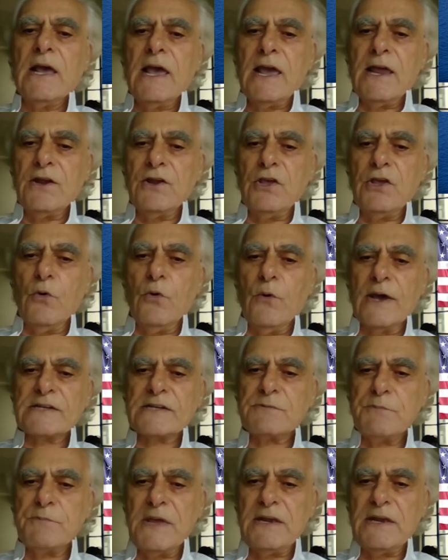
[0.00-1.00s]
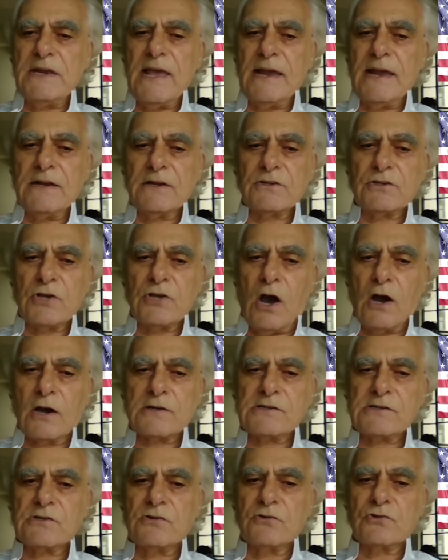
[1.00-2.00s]
in US-mediated
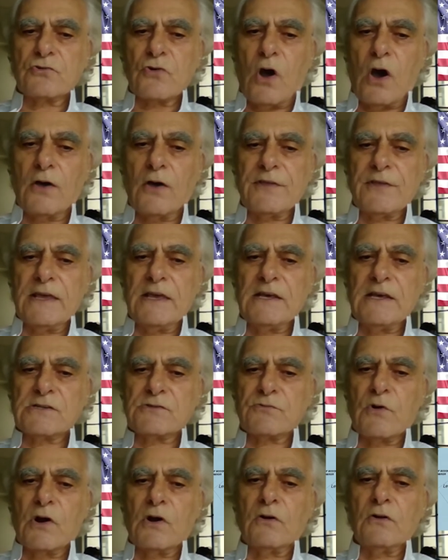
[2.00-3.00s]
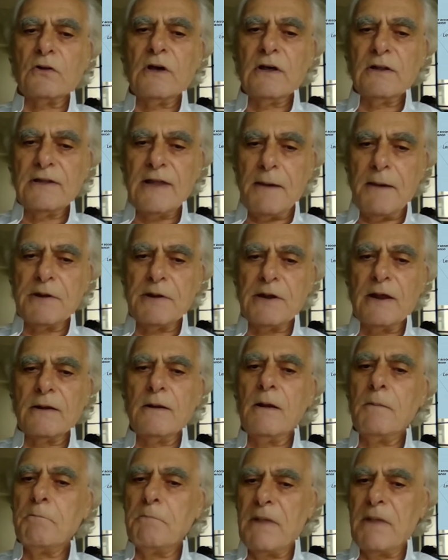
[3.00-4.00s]
talks to draw the
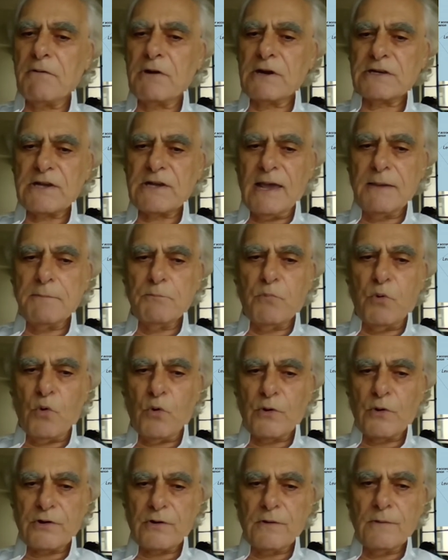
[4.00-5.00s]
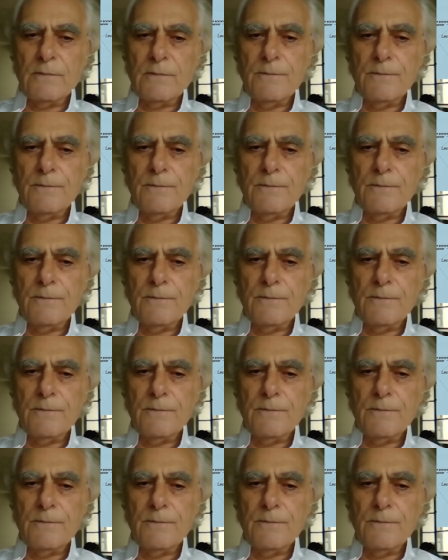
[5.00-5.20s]
Israel-Lebanon maritime border.